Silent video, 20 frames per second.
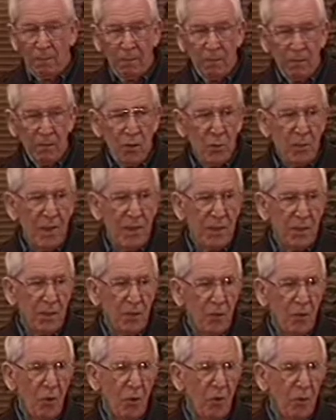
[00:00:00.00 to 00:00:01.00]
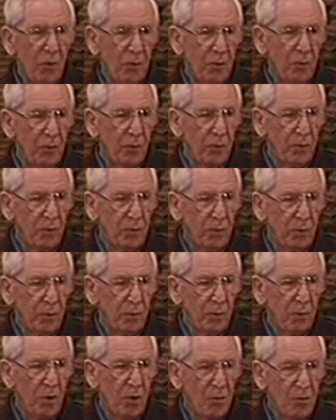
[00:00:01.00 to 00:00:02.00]
you may get the
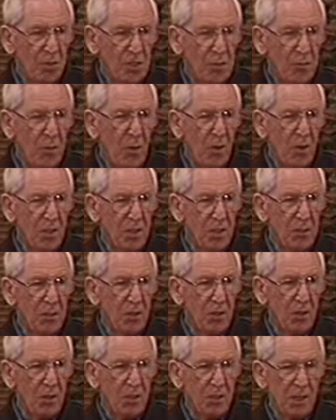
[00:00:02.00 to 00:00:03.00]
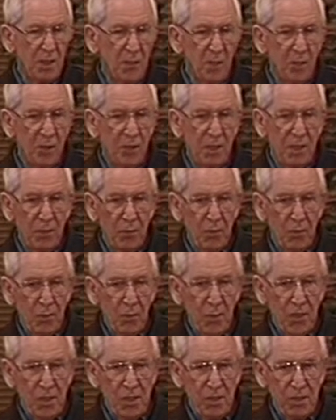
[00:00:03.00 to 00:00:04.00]
wrong response because they haven't got enough
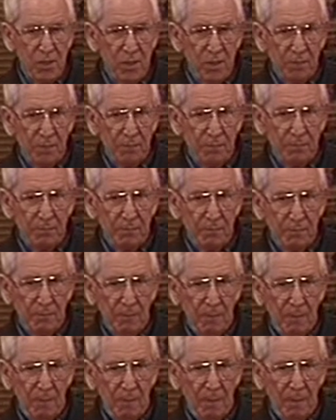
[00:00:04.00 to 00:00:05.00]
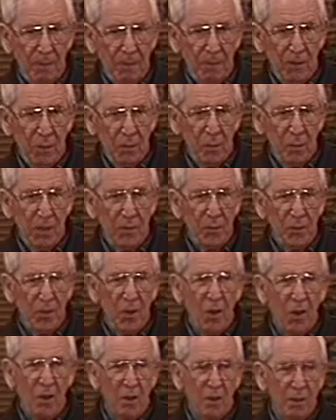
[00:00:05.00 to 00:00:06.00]
information. You may
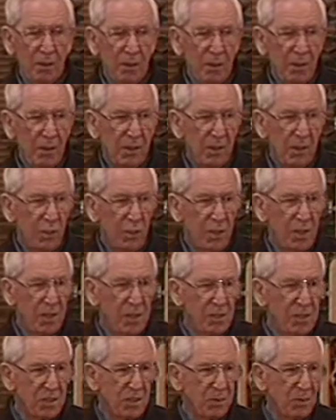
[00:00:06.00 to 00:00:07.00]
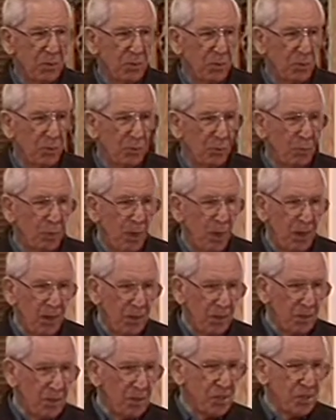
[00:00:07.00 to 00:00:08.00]
find you've asked them to buy
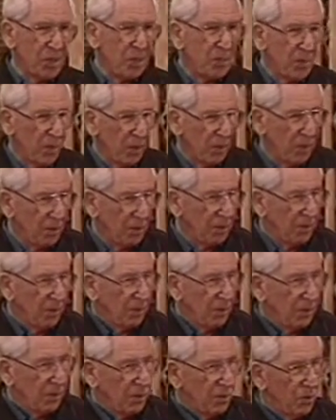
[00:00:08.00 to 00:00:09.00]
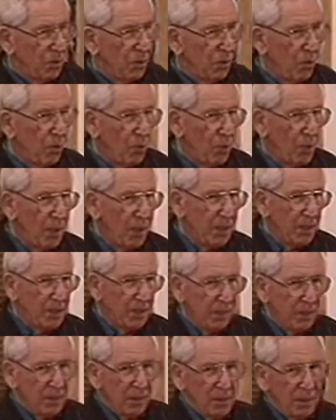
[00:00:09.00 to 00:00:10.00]
into something that you're not really
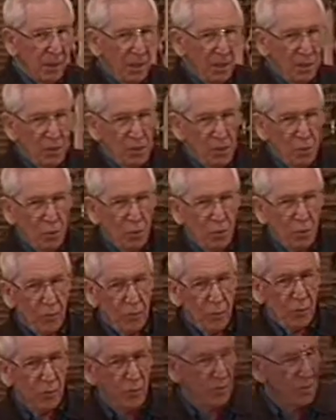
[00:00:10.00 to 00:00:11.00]
sure of